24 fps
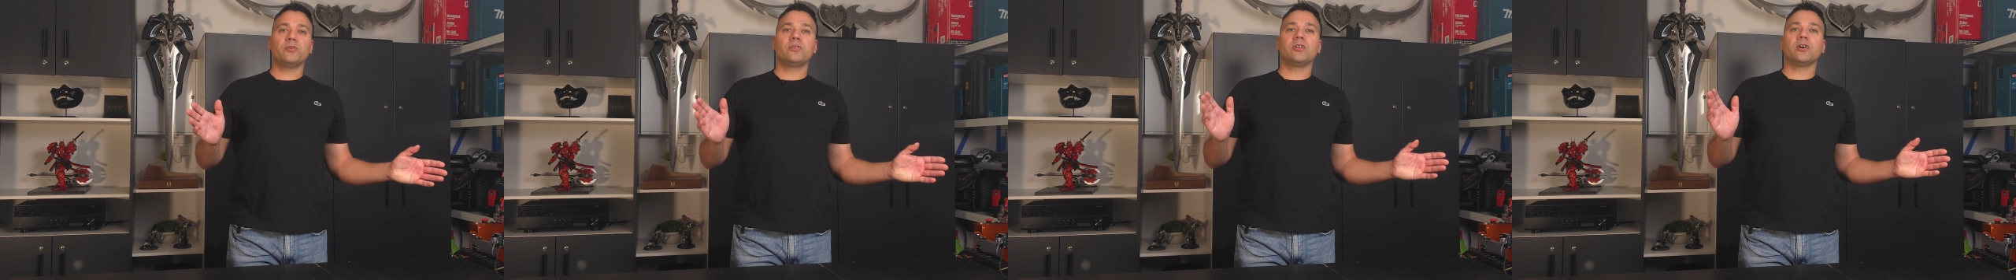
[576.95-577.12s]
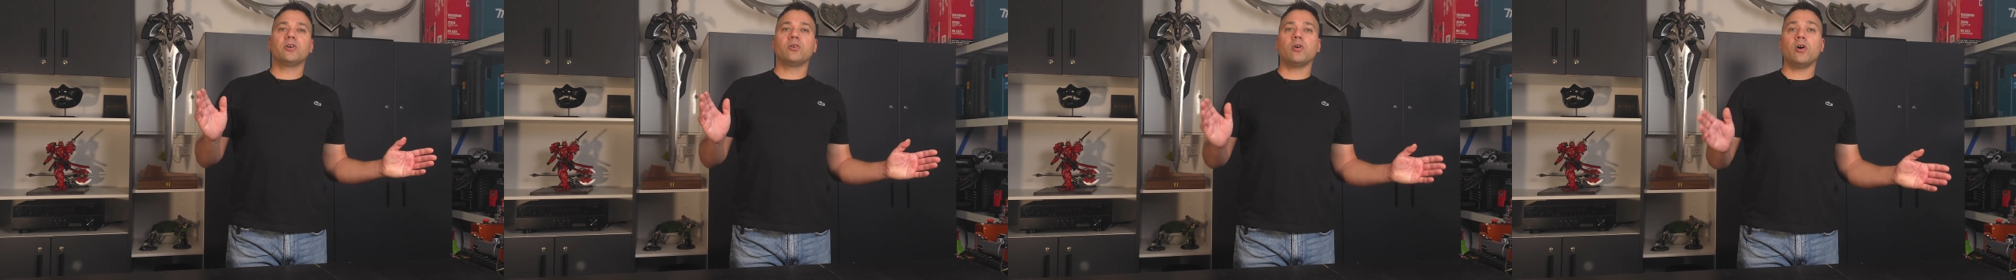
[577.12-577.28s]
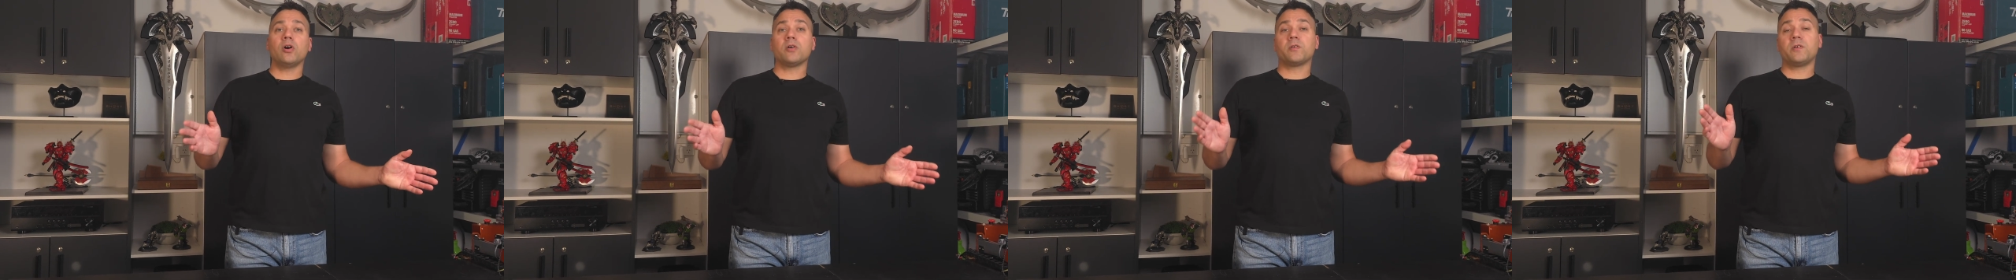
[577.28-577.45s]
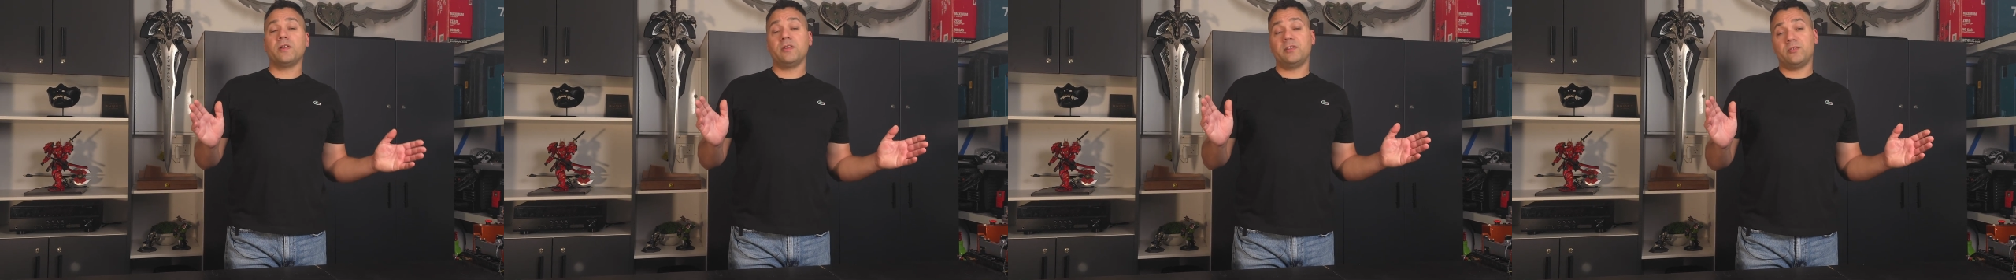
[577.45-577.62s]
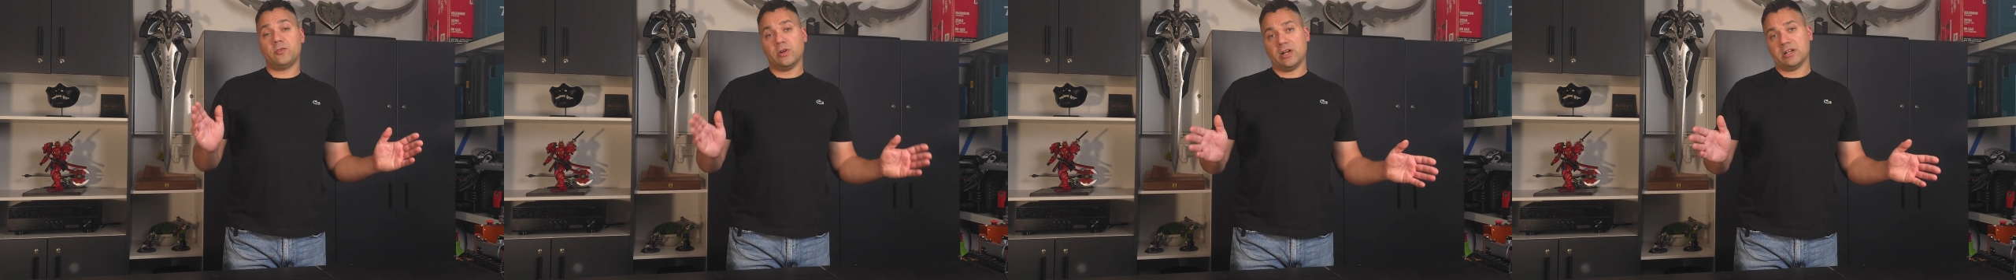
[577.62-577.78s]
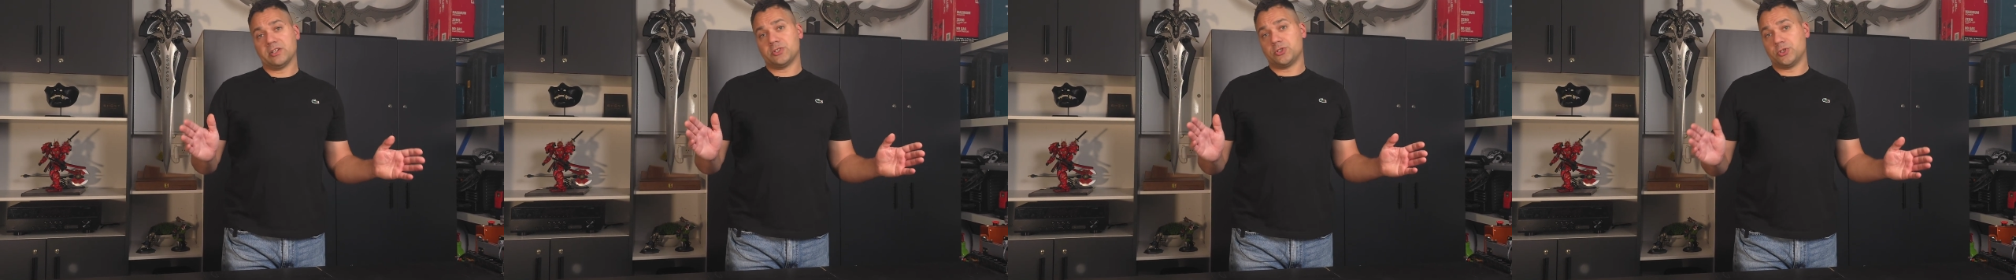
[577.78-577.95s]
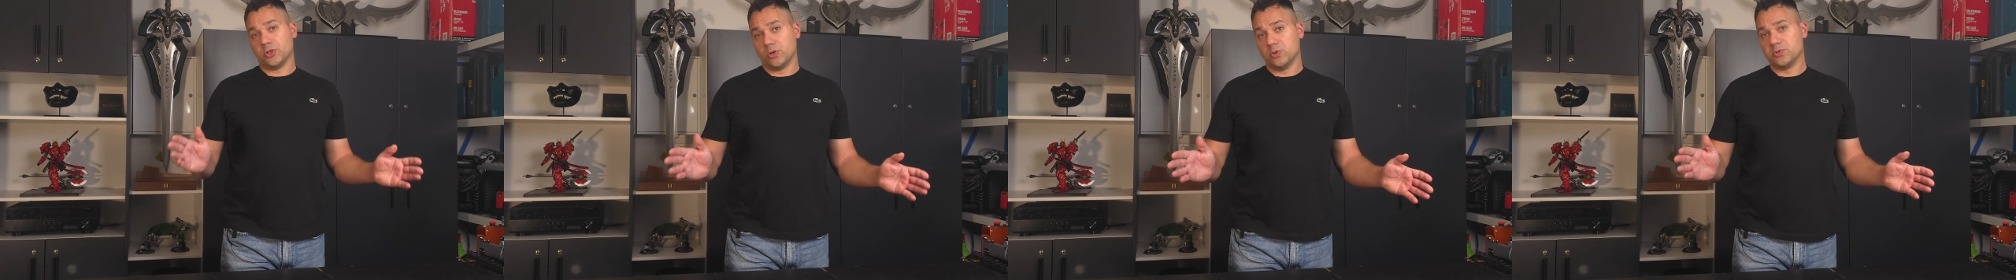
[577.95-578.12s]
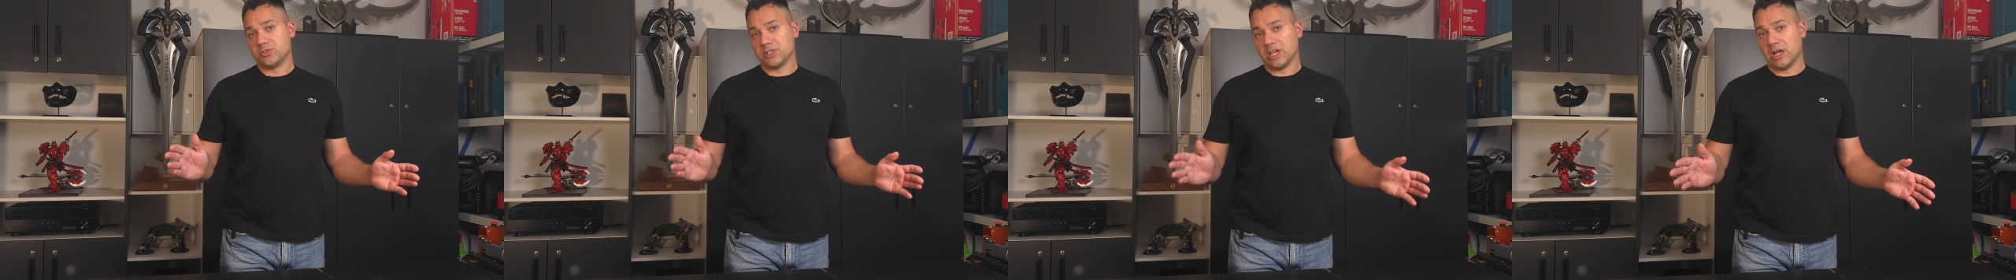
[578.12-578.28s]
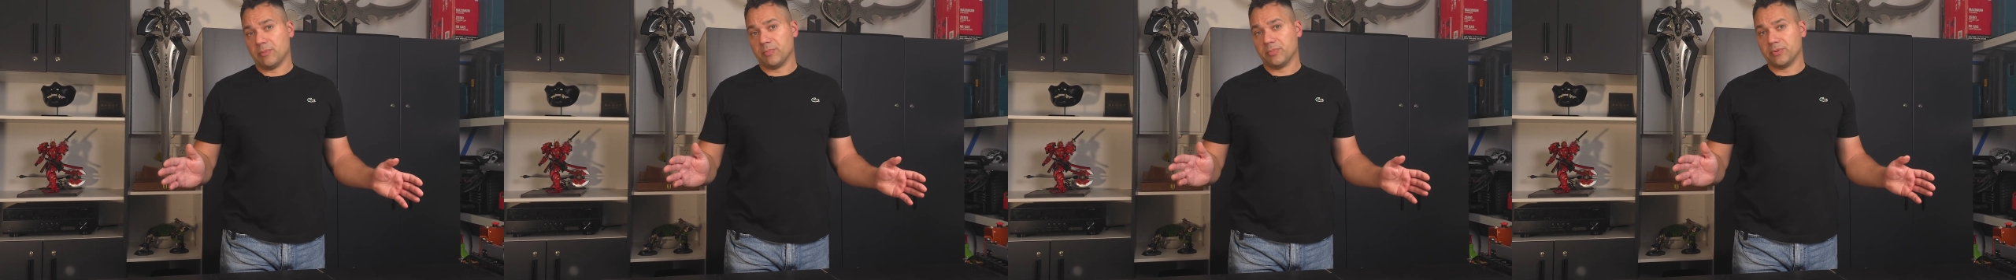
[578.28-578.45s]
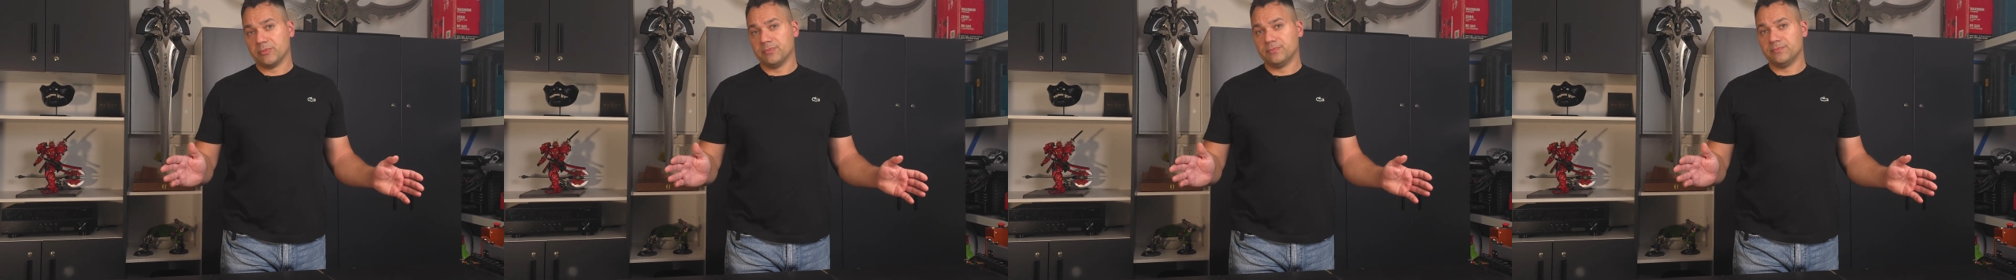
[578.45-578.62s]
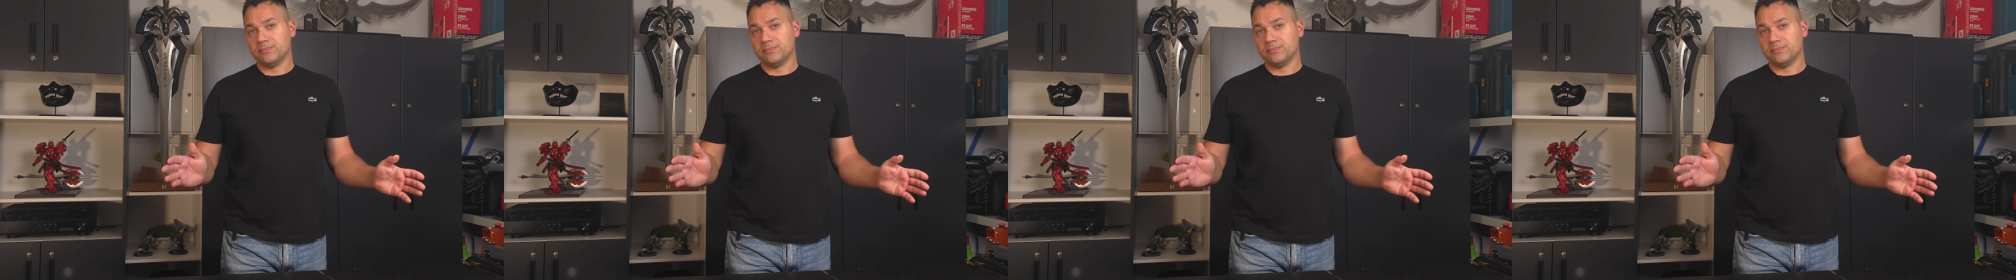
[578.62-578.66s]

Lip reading: the concrete truck shows up.